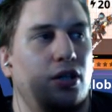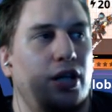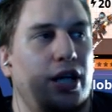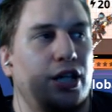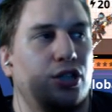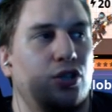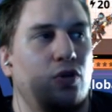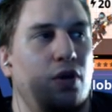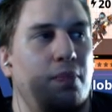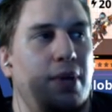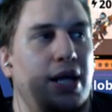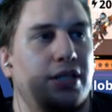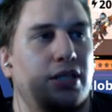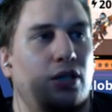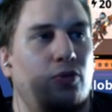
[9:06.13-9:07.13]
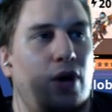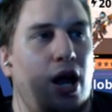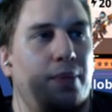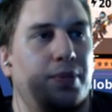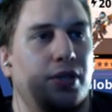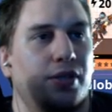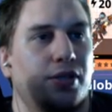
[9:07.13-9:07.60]
I got 2 amazing
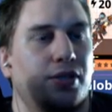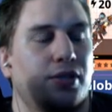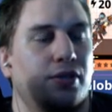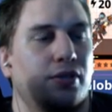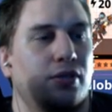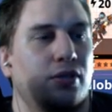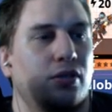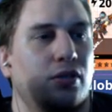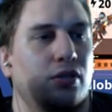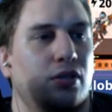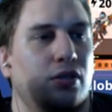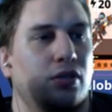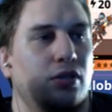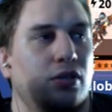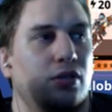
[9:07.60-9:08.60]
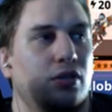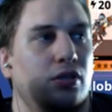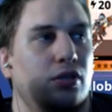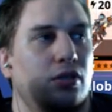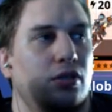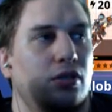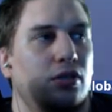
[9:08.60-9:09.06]
raptors.
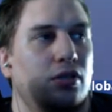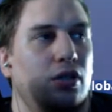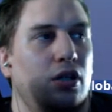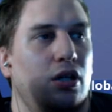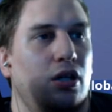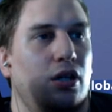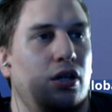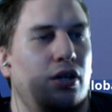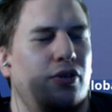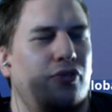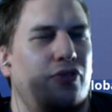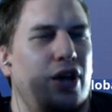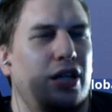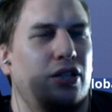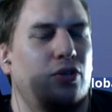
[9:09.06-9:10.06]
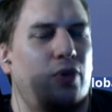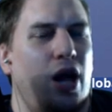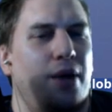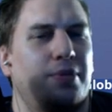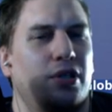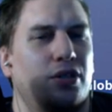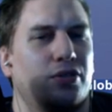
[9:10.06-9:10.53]
In fact, the
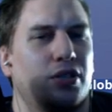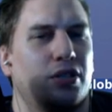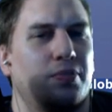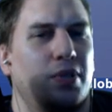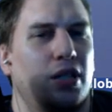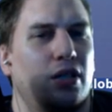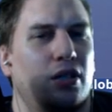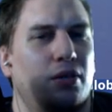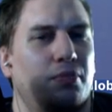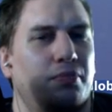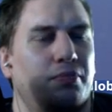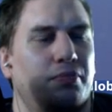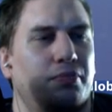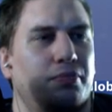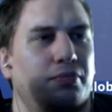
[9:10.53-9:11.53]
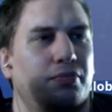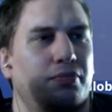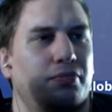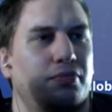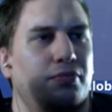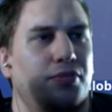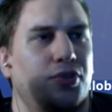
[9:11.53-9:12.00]
raptor uses medium.
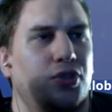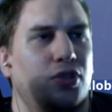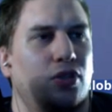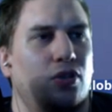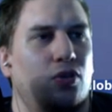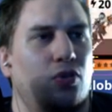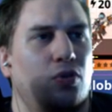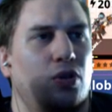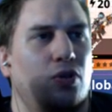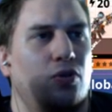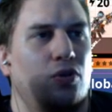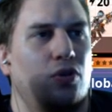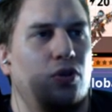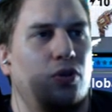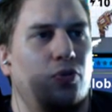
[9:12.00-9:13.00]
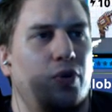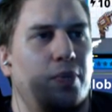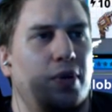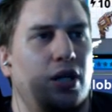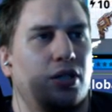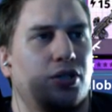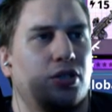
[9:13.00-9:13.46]
So, hold on. We
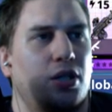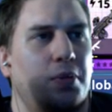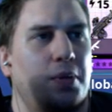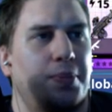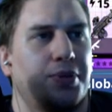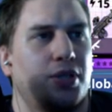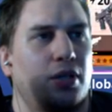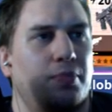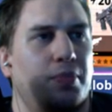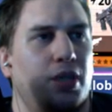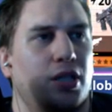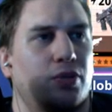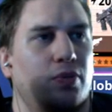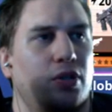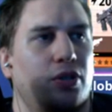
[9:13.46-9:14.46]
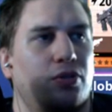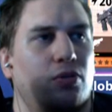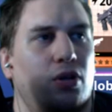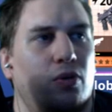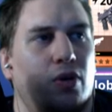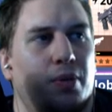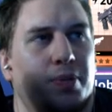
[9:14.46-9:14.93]
may have just come up with something because we looked
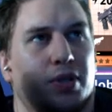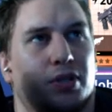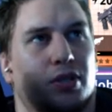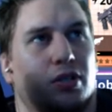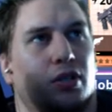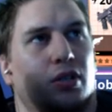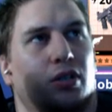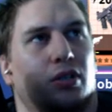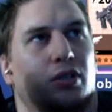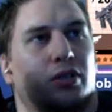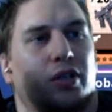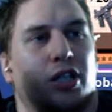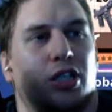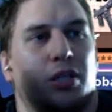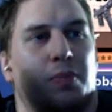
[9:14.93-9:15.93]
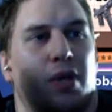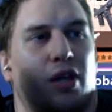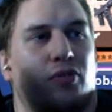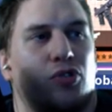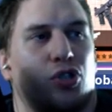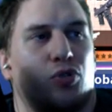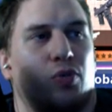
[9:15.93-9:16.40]
through our weapons. We actually may
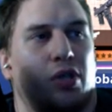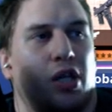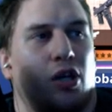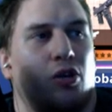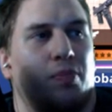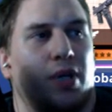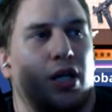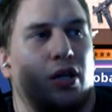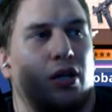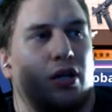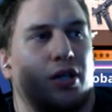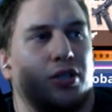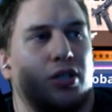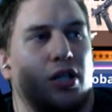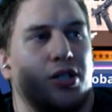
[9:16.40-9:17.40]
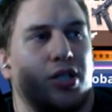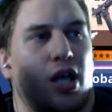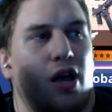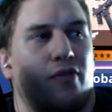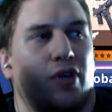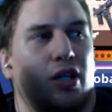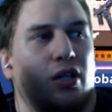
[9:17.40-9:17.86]
have just really helped me here. Because here's
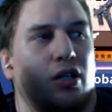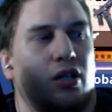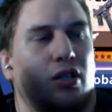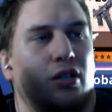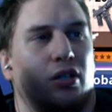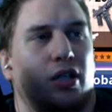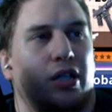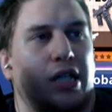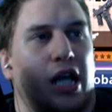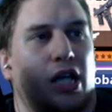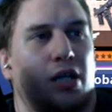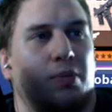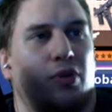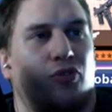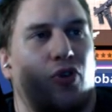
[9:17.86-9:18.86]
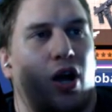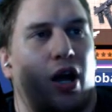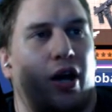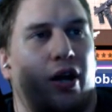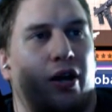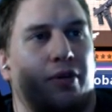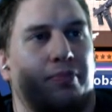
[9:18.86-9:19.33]
heavy, and that could be
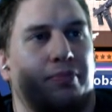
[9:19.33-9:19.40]
fire.